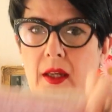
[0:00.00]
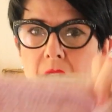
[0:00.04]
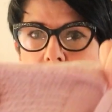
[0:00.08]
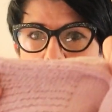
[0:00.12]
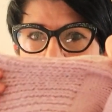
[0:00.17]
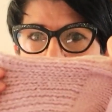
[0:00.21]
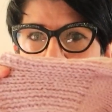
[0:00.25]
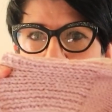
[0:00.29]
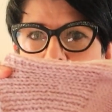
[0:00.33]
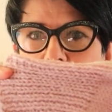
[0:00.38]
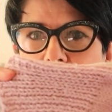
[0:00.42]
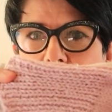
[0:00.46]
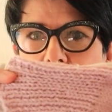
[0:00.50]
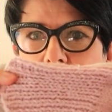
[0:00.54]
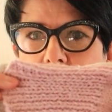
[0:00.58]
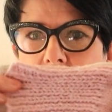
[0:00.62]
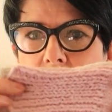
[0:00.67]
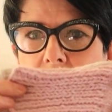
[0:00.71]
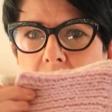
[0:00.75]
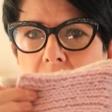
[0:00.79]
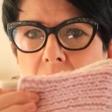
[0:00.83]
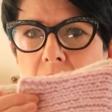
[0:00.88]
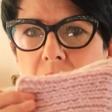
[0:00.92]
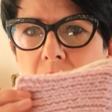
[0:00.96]
You can see
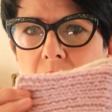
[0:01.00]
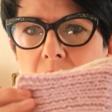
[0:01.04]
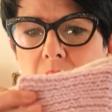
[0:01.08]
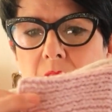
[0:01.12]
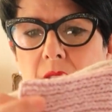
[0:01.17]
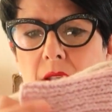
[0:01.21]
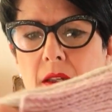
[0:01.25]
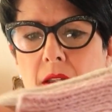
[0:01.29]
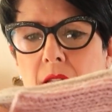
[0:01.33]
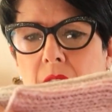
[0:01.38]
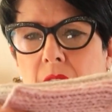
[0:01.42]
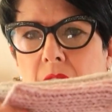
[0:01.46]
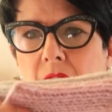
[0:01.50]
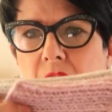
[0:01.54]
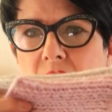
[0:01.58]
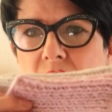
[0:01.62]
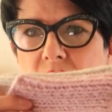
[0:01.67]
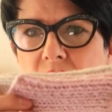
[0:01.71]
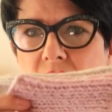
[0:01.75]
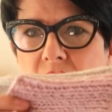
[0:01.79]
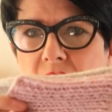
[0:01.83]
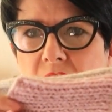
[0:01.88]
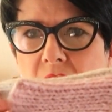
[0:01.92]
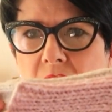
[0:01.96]
it's
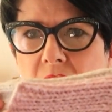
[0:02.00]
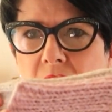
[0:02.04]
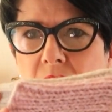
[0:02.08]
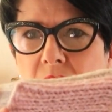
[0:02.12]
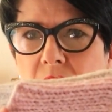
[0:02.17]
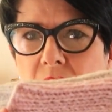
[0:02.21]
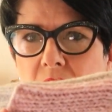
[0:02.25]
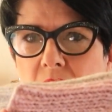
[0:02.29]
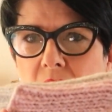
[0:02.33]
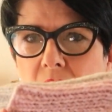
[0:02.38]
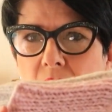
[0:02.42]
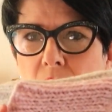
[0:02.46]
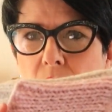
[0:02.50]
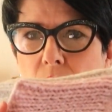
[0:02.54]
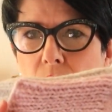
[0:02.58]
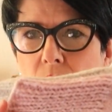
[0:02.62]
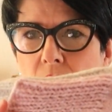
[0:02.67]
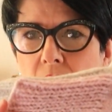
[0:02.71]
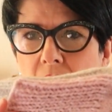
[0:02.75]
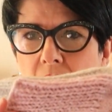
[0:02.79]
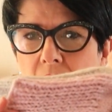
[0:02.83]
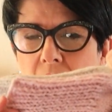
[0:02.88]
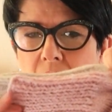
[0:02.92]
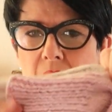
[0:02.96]
just a
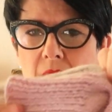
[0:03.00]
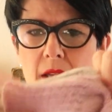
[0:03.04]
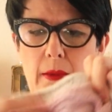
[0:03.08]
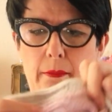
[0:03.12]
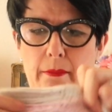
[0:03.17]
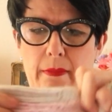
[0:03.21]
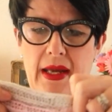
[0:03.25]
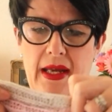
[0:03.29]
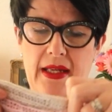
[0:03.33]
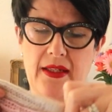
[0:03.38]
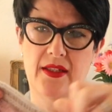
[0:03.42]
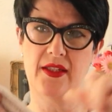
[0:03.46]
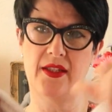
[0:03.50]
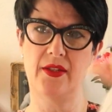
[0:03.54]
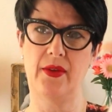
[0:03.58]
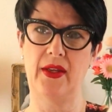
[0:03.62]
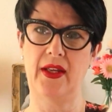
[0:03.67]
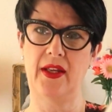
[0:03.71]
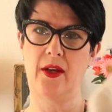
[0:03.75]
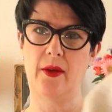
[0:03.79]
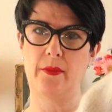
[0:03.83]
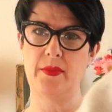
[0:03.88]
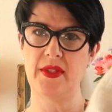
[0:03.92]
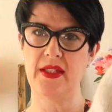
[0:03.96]
longer band, so it
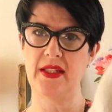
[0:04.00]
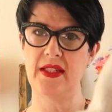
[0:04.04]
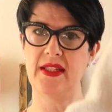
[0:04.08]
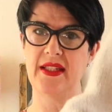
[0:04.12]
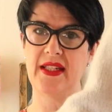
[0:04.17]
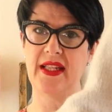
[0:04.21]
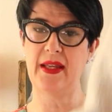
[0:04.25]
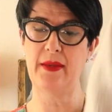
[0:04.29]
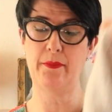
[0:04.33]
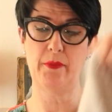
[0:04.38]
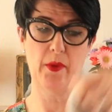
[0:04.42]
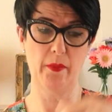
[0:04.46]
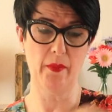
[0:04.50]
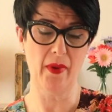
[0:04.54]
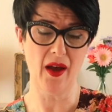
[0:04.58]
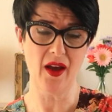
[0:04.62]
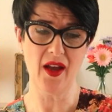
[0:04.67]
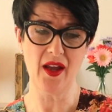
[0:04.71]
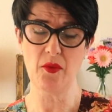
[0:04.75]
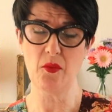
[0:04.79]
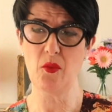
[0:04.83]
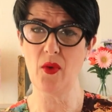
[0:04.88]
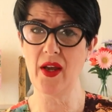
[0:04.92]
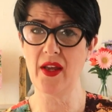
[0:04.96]
comes in deeper. But
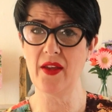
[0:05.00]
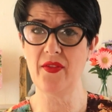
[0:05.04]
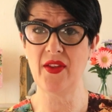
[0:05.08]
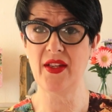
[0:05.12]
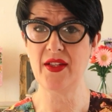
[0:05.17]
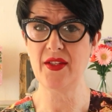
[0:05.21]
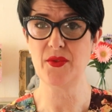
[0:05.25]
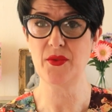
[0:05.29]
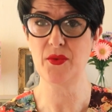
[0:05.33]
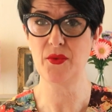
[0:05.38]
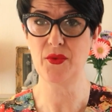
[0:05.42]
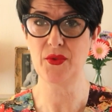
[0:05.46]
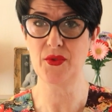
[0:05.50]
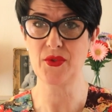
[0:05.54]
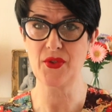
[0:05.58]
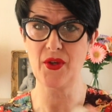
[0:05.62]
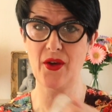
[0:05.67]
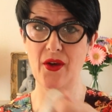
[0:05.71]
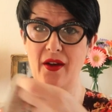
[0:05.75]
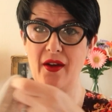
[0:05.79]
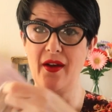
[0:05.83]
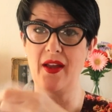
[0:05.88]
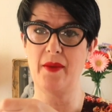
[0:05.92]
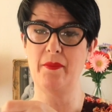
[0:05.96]
I wear wear these all the
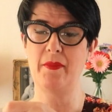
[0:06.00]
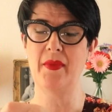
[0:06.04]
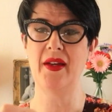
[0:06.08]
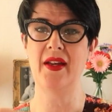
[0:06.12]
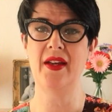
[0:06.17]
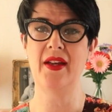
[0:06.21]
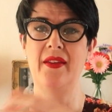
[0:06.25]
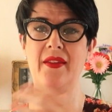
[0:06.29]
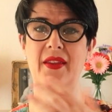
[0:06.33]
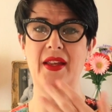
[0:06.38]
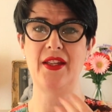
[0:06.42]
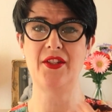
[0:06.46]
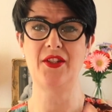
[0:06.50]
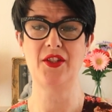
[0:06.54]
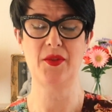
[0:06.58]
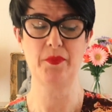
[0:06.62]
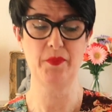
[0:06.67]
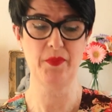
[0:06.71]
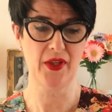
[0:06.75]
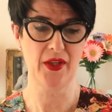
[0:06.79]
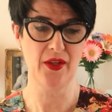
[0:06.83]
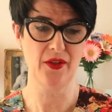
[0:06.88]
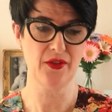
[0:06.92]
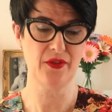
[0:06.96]
time. They're just
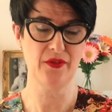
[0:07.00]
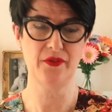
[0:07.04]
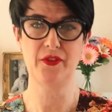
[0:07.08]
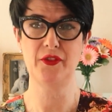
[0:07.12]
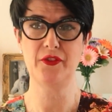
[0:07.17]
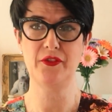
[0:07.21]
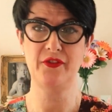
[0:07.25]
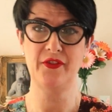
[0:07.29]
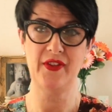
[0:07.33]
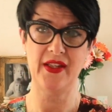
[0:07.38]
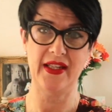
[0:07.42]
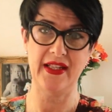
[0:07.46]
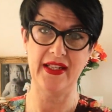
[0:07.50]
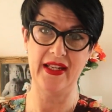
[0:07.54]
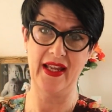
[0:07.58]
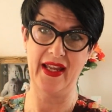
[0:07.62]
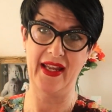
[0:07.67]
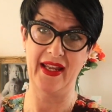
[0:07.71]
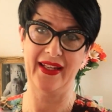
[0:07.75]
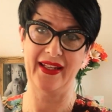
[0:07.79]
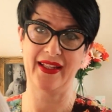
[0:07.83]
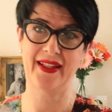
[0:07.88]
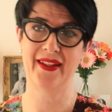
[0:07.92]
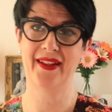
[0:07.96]
beautiful
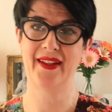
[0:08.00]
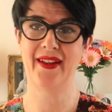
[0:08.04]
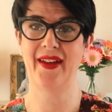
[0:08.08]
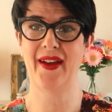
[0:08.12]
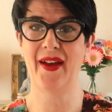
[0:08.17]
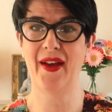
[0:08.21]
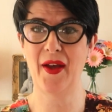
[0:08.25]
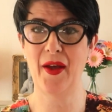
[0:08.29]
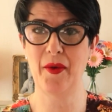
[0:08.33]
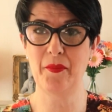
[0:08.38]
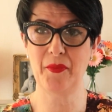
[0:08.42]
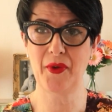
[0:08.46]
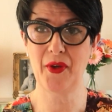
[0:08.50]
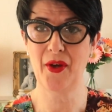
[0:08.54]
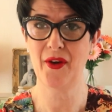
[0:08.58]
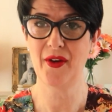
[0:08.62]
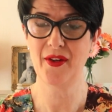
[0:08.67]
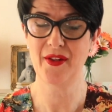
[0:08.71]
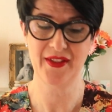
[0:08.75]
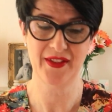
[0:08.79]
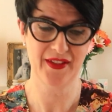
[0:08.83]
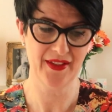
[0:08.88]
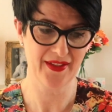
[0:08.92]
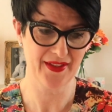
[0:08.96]
V-neck
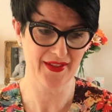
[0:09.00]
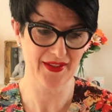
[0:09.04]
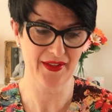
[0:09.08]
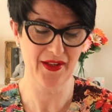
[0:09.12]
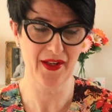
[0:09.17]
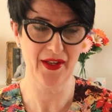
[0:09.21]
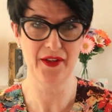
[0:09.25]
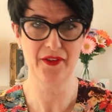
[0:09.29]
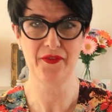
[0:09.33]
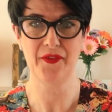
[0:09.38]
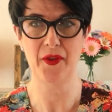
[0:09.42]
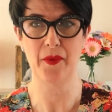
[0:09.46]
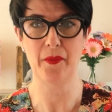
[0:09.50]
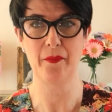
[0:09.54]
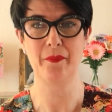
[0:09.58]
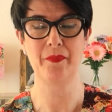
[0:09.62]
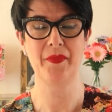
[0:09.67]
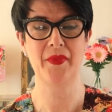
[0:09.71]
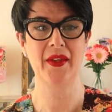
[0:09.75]
cardigans, and I love them.